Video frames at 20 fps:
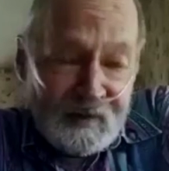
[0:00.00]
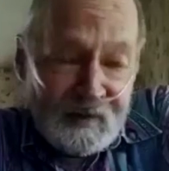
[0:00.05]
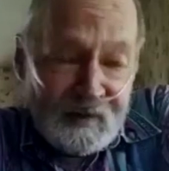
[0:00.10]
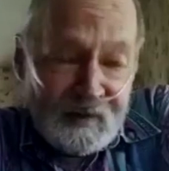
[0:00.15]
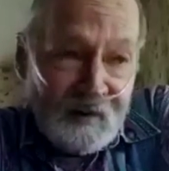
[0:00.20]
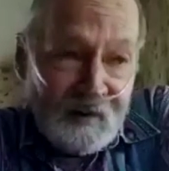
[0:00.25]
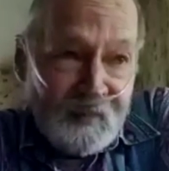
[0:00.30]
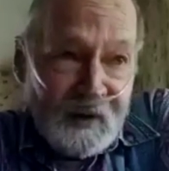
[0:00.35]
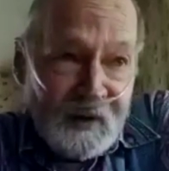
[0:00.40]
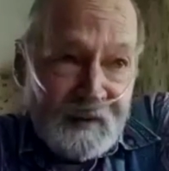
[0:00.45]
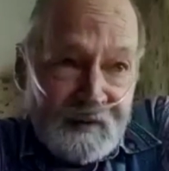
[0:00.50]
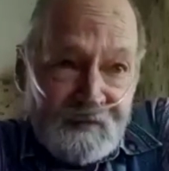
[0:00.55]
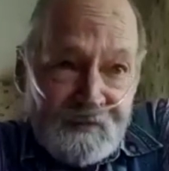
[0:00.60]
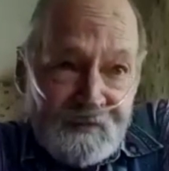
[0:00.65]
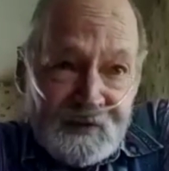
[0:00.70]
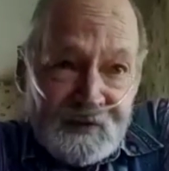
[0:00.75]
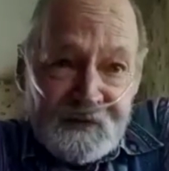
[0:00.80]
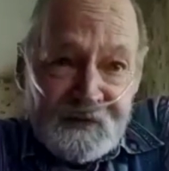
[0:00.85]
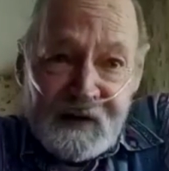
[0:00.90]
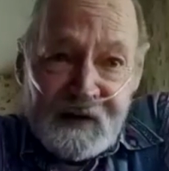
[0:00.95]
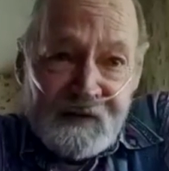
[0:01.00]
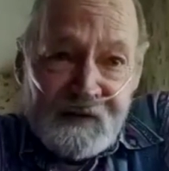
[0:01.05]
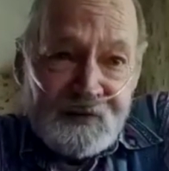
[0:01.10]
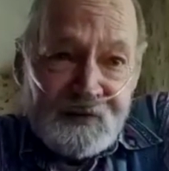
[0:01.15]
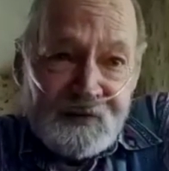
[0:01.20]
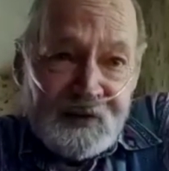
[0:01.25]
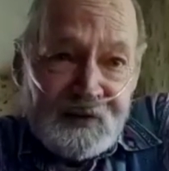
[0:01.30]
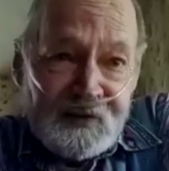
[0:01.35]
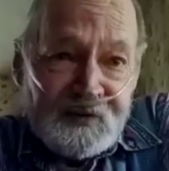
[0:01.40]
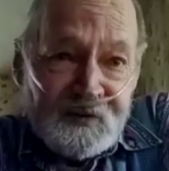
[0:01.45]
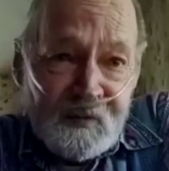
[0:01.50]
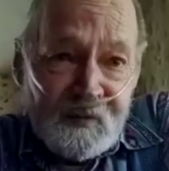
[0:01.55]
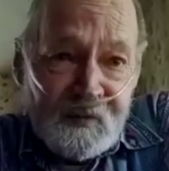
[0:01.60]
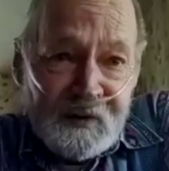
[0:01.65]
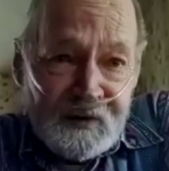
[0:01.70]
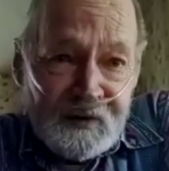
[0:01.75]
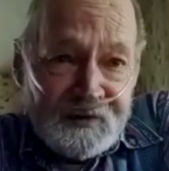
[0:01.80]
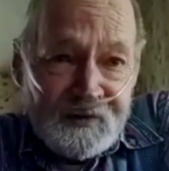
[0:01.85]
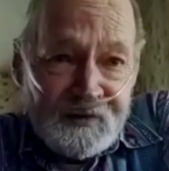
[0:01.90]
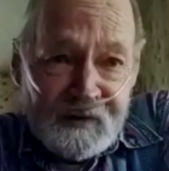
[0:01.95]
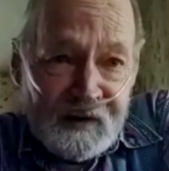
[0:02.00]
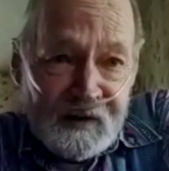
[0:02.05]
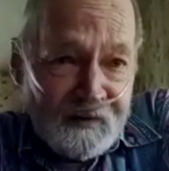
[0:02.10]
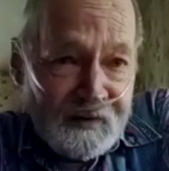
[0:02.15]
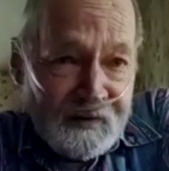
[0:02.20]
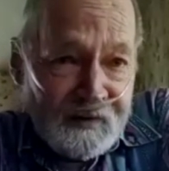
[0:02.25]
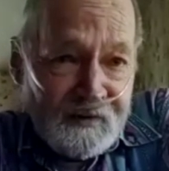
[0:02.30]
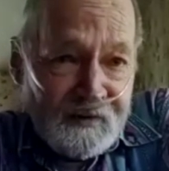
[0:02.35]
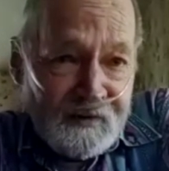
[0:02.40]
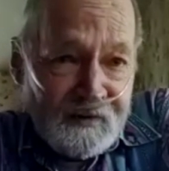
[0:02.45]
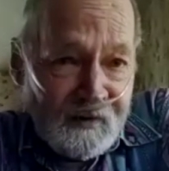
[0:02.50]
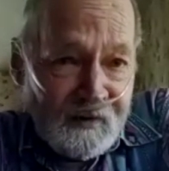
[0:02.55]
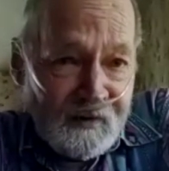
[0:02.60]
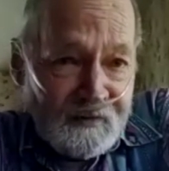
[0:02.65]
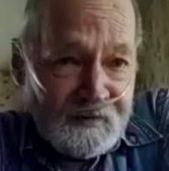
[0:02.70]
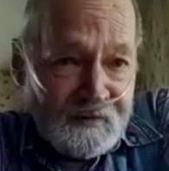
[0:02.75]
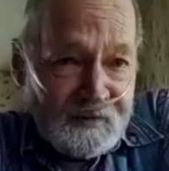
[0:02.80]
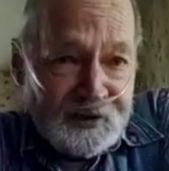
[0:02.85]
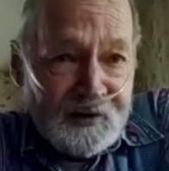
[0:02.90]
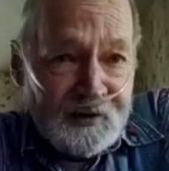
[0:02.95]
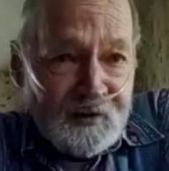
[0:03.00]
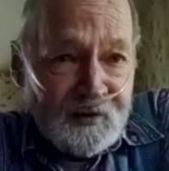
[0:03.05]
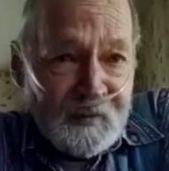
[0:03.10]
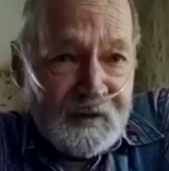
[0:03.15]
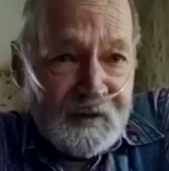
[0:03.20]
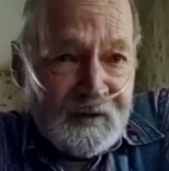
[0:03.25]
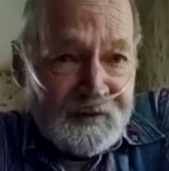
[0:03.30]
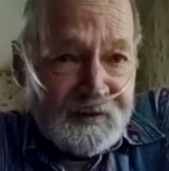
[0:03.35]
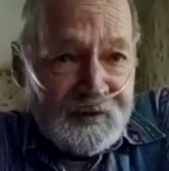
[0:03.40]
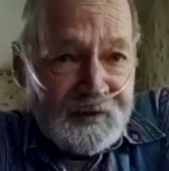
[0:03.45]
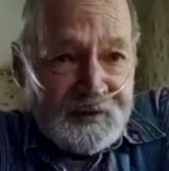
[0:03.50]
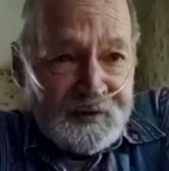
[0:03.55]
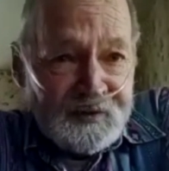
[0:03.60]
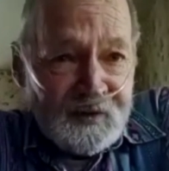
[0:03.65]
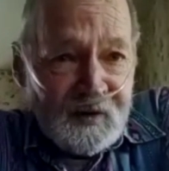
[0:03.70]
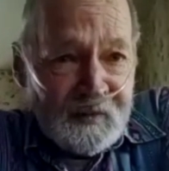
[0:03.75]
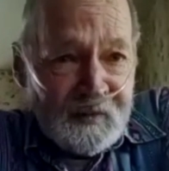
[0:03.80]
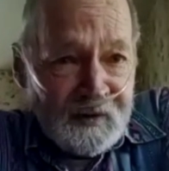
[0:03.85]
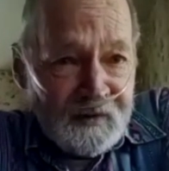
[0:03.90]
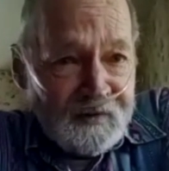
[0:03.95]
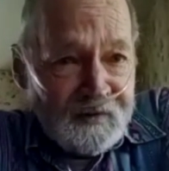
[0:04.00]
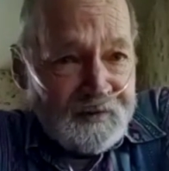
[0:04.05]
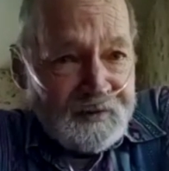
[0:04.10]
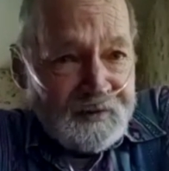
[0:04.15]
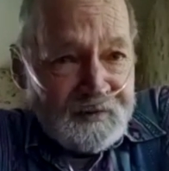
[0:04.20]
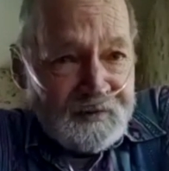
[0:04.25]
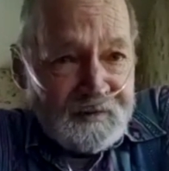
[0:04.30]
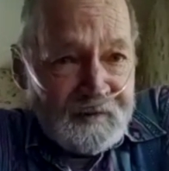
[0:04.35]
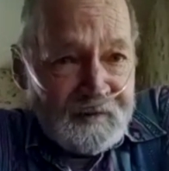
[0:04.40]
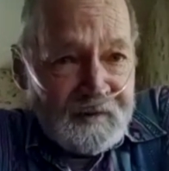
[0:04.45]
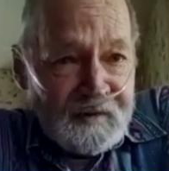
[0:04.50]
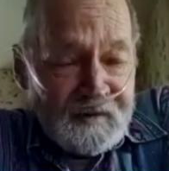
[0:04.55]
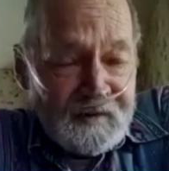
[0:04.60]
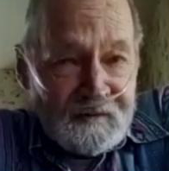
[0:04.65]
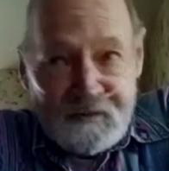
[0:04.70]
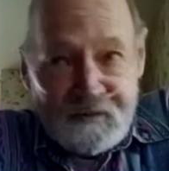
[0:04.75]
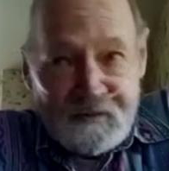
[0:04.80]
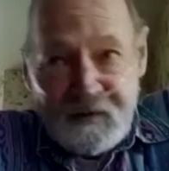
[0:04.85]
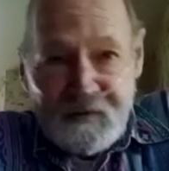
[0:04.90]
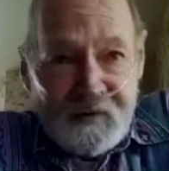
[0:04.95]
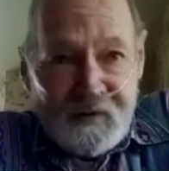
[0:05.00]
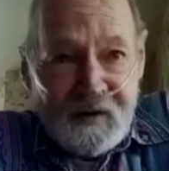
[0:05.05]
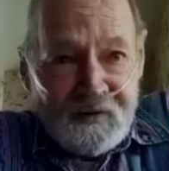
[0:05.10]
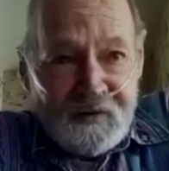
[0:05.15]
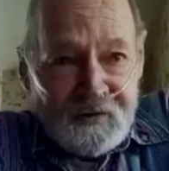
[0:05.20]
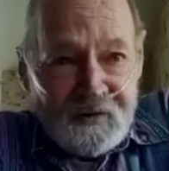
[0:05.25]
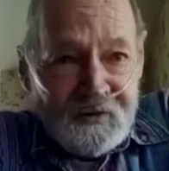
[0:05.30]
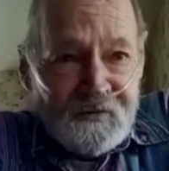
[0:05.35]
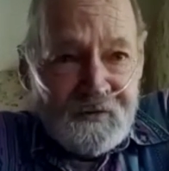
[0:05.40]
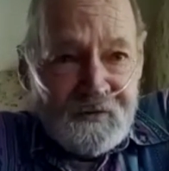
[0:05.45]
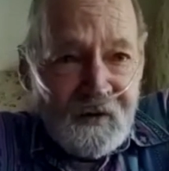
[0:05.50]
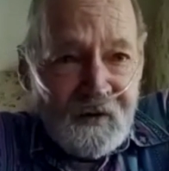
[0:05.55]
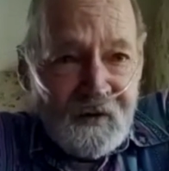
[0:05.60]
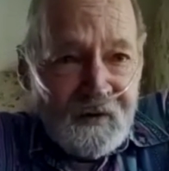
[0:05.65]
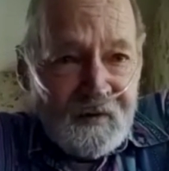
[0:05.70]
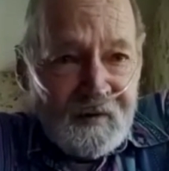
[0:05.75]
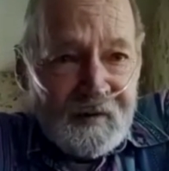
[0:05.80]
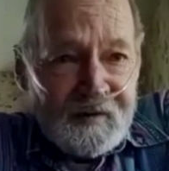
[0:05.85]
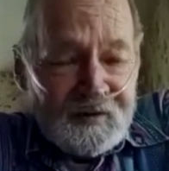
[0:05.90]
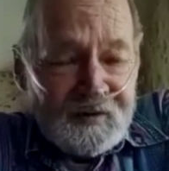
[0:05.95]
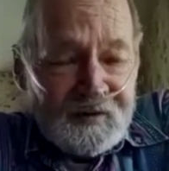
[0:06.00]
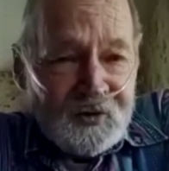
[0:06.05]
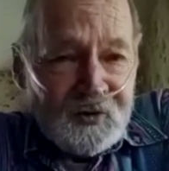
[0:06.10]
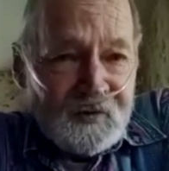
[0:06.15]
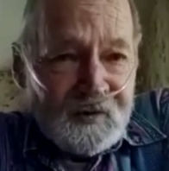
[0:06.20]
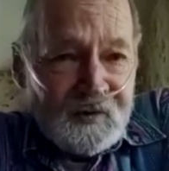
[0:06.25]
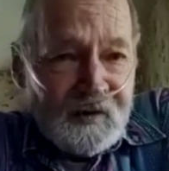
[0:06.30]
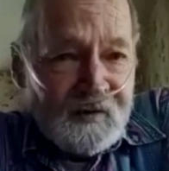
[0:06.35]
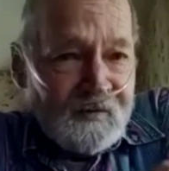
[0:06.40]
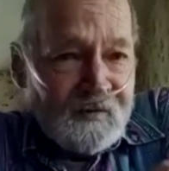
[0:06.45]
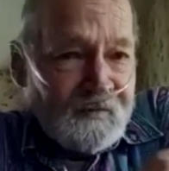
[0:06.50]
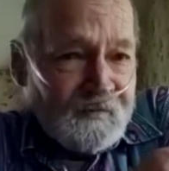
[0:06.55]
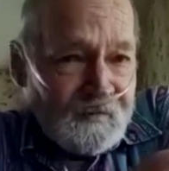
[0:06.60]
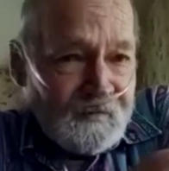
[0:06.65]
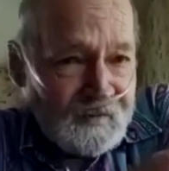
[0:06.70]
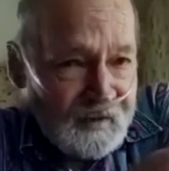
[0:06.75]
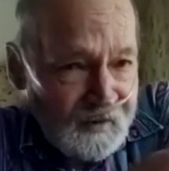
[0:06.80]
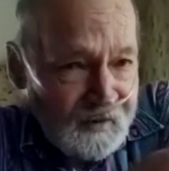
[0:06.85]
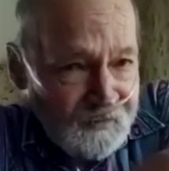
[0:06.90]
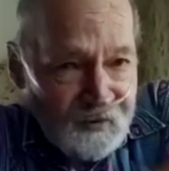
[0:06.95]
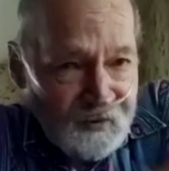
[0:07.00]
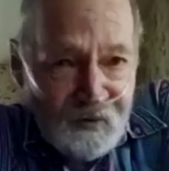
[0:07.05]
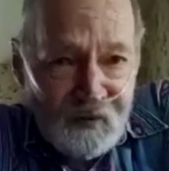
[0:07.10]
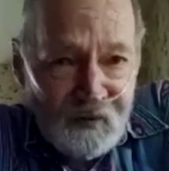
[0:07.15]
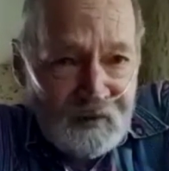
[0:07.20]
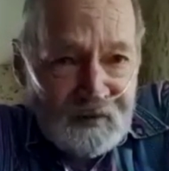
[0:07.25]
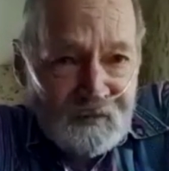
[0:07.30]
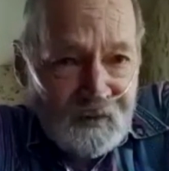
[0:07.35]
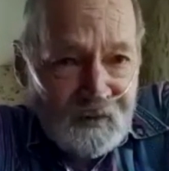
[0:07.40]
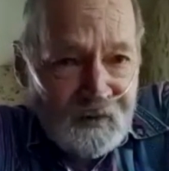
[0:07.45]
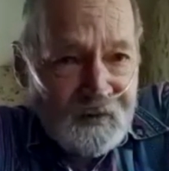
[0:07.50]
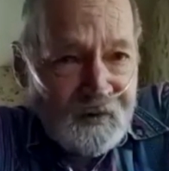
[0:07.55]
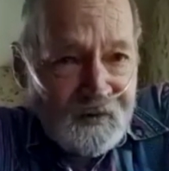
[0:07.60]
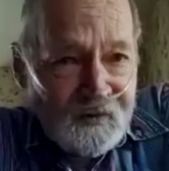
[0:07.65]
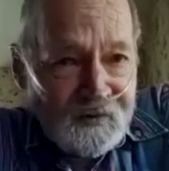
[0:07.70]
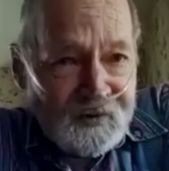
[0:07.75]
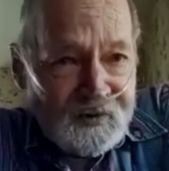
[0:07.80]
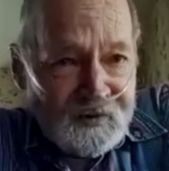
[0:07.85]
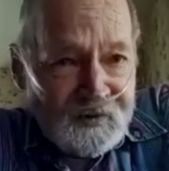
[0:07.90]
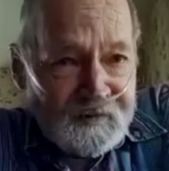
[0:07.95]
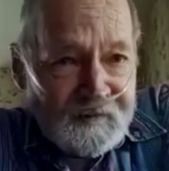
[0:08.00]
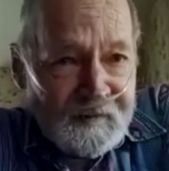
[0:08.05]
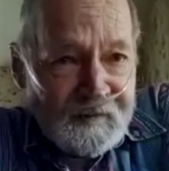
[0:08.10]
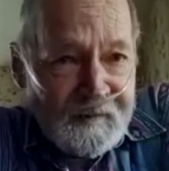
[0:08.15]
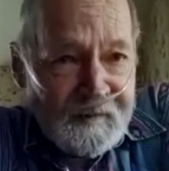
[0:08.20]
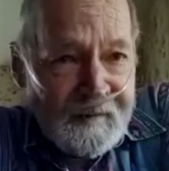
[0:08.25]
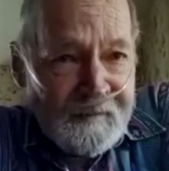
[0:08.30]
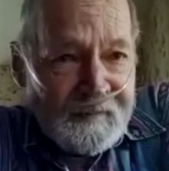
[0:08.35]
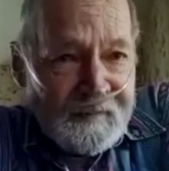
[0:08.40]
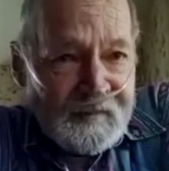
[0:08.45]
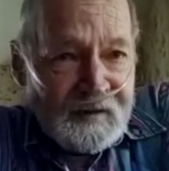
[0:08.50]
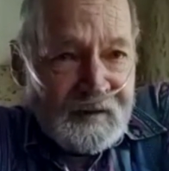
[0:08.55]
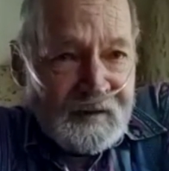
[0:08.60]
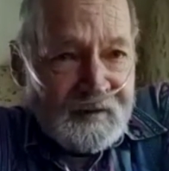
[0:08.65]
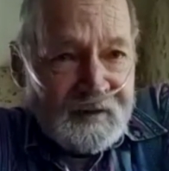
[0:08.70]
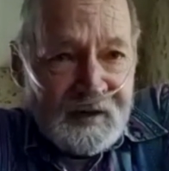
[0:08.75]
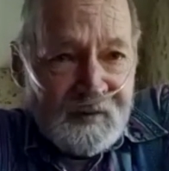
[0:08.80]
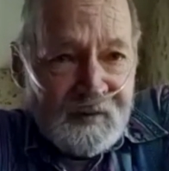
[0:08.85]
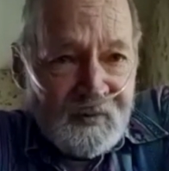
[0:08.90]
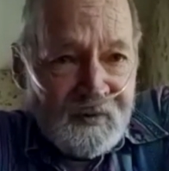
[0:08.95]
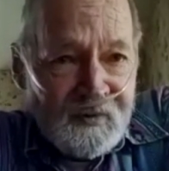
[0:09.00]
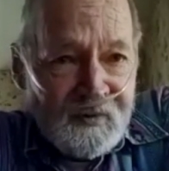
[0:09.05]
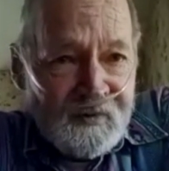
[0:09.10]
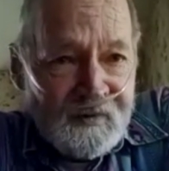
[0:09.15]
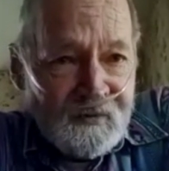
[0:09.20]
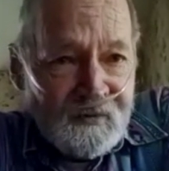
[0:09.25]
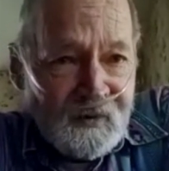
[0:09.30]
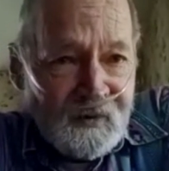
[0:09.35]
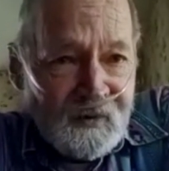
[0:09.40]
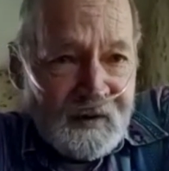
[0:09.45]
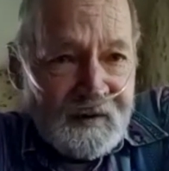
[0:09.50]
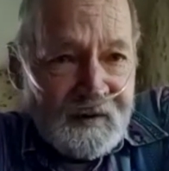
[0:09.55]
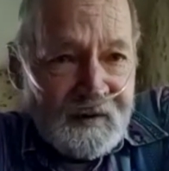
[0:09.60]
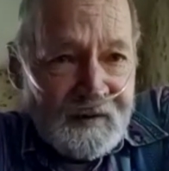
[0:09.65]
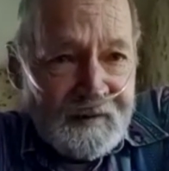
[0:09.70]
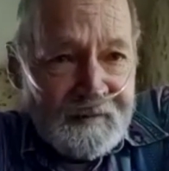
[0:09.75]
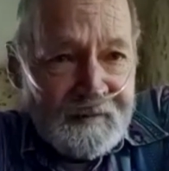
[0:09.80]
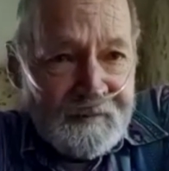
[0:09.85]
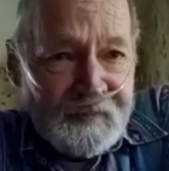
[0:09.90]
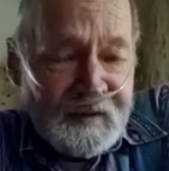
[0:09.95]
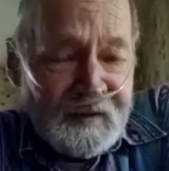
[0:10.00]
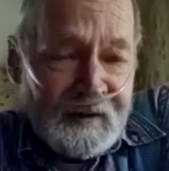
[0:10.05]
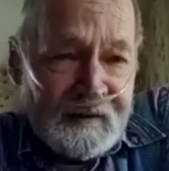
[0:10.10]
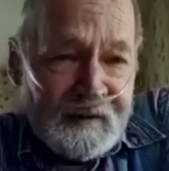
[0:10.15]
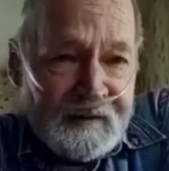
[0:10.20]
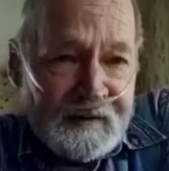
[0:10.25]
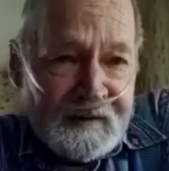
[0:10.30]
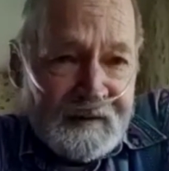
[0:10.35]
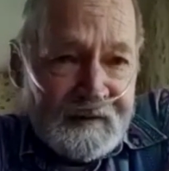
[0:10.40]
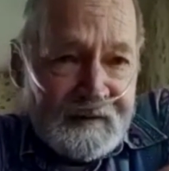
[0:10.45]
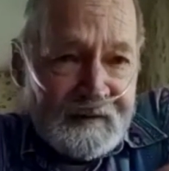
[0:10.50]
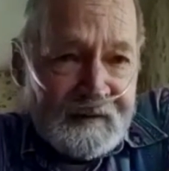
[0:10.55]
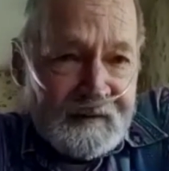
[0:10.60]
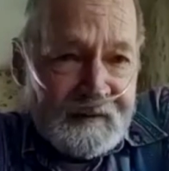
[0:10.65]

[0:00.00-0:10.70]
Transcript: probably was 5 or 6 sawmills around here, or shingle mills and sawmills right around Duvall. And so there were all the workers, the labor and whatnot. And then,